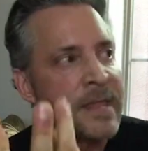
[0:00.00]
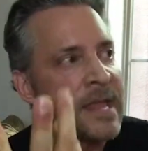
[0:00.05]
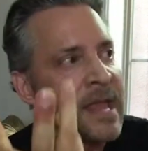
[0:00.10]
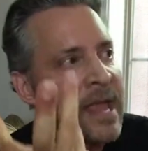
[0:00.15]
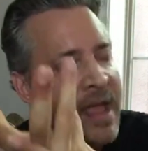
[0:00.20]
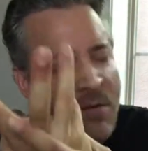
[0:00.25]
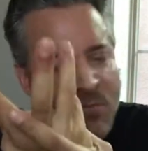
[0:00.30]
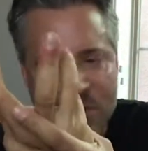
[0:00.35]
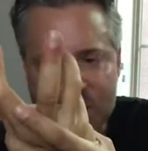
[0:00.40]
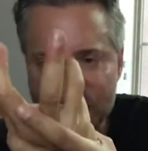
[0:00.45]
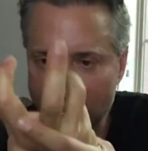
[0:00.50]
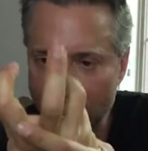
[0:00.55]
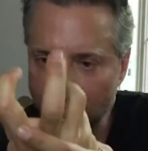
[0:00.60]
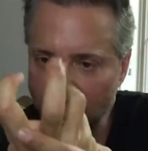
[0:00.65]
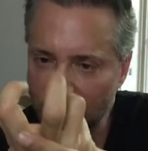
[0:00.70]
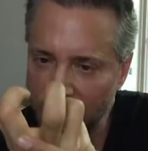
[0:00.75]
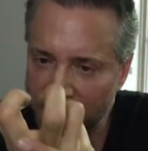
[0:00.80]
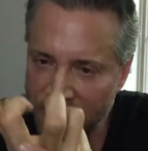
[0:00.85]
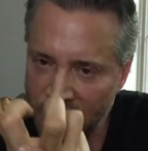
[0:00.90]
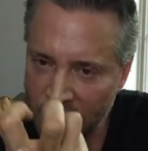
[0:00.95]
And when
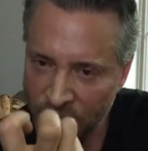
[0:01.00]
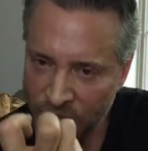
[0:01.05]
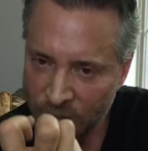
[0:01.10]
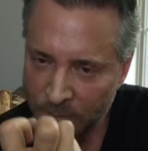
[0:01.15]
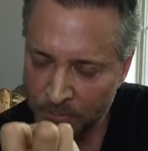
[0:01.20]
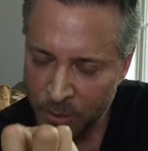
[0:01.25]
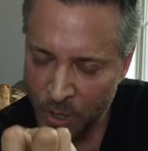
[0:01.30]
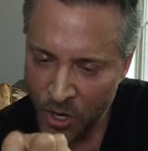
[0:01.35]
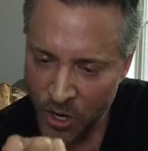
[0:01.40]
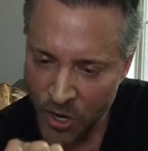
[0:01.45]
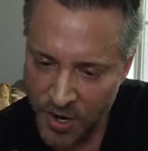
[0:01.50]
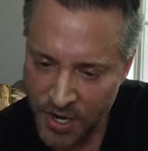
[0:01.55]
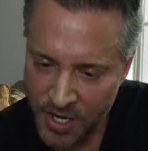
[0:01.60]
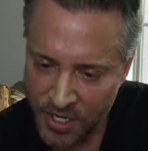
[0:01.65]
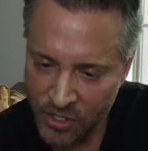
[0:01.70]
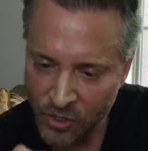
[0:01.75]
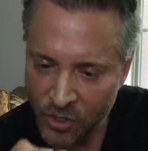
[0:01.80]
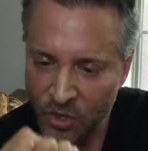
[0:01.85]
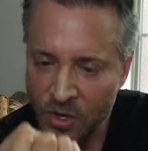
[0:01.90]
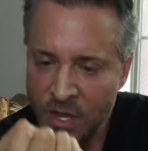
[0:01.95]
something becomes a
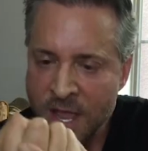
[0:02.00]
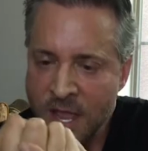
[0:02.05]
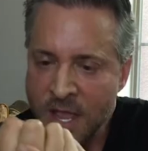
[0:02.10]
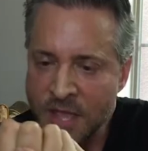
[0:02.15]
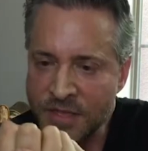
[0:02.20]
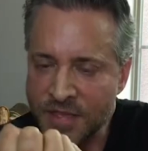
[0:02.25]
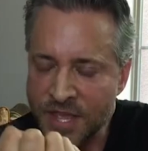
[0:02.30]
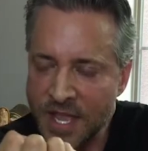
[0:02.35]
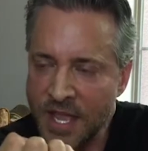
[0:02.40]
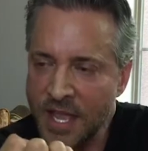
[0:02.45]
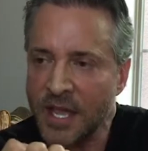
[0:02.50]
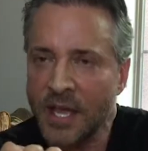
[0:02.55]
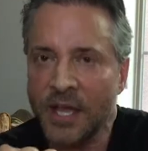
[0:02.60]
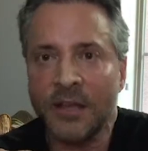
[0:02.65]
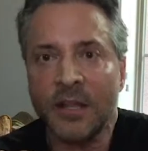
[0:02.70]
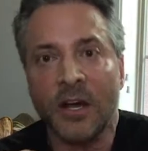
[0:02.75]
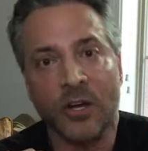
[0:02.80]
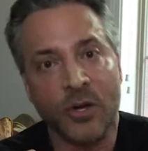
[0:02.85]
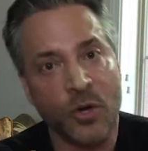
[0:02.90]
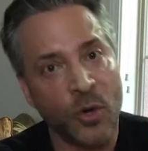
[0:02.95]
particle, then,
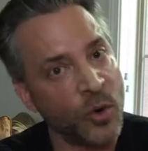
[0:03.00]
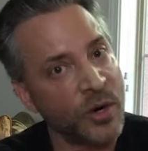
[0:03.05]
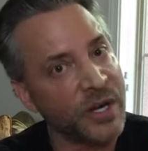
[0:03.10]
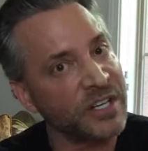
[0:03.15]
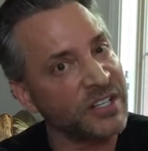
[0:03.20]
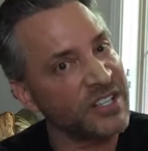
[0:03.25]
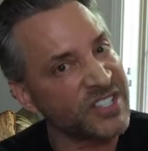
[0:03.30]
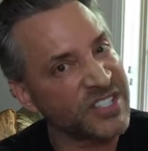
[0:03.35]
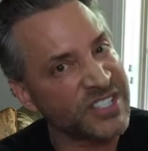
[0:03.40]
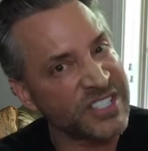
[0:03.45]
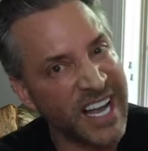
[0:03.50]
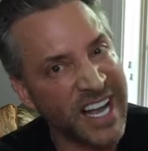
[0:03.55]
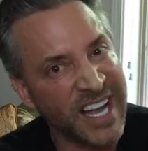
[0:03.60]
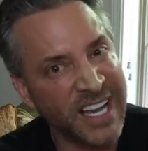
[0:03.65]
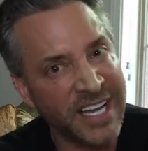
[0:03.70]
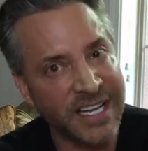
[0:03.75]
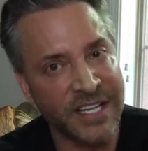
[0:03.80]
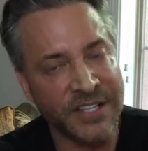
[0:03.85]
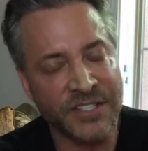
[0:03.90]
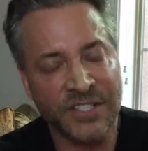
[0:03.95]
according to
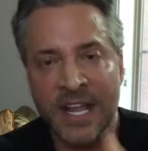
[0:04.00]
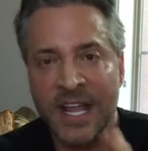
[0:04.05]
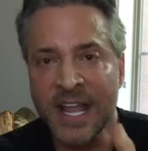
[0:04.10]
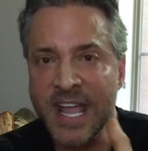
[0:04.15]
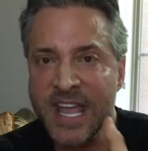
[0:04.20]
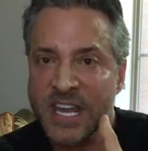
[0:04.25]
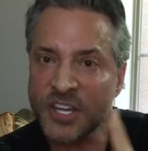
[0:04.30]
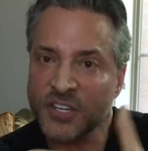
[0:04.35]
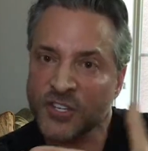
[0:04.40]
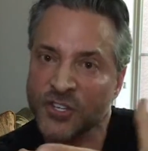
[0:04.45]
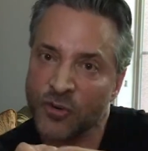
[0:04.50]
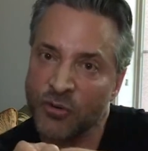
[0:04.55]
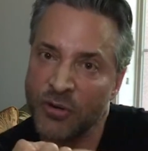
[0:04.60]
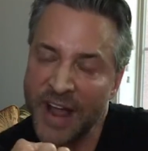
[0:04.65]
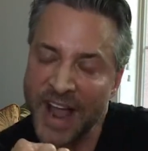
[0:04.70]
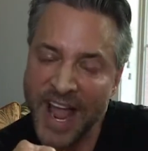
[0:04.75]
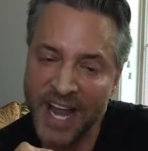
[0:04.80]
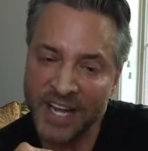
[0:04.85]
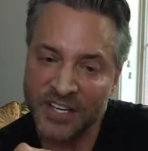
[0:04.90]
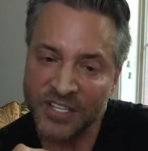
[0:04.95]
science, it
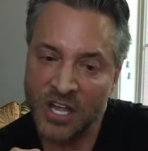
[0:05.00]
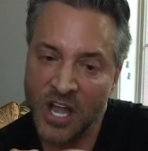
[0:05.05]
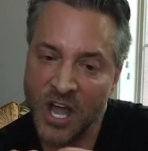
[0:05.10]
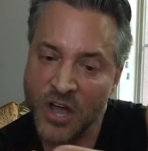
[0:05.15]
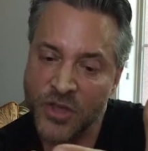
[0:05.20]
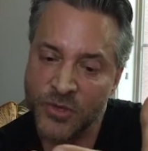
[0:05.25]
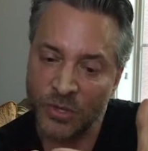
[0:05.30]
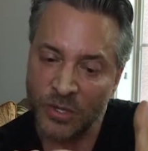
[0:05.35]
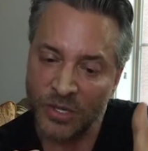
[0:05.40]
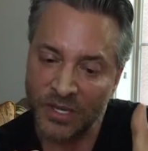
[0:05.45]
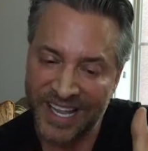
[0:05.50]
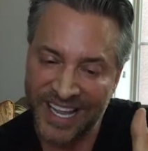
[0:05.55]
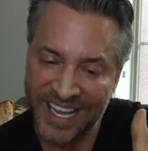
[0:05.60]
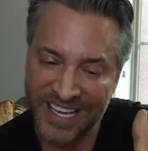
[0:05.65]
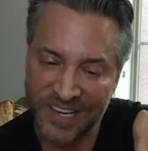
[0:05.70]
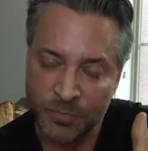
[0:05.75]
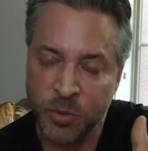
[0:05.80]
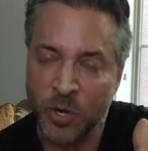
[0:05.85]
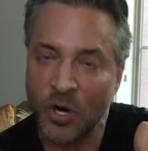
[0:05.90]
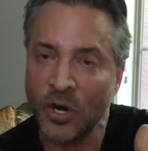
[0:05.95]
attracts other
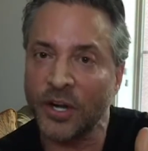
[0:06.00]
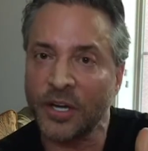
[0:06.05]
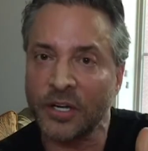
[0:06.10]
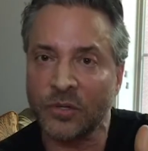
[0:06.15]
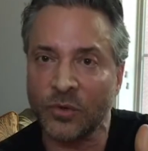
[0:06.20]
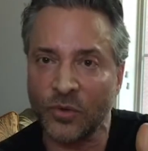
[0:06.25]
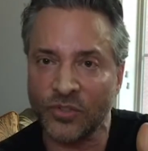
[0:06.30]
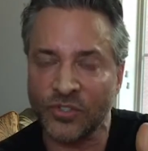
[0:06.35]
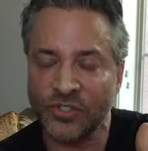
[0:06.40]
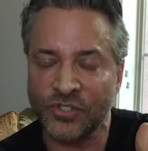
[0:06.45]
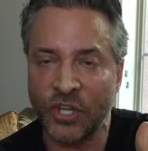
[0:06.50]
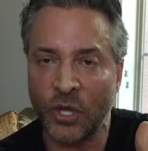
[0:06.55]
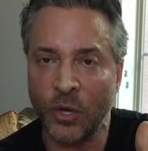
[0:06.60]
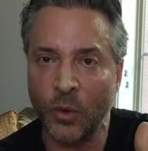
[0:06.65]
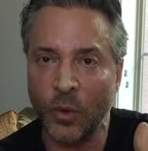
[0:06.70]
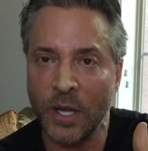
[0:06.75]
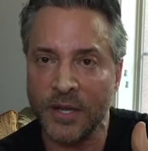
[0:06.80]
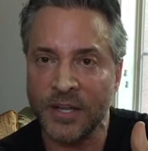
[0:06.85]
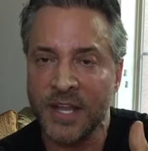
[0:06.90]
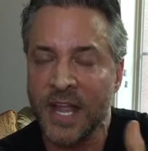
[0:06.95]
like particles to
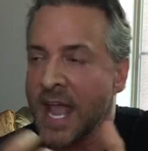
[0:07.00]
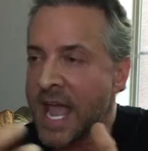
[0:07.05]
it.